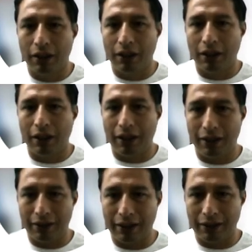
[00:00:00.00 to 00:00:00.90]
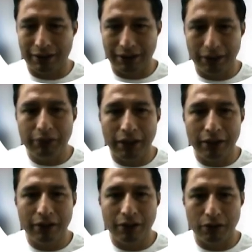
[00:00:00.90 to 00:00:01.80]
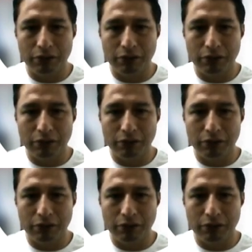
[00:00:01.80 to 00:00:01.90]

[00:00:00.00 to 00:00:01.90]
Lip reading: And at the same time comes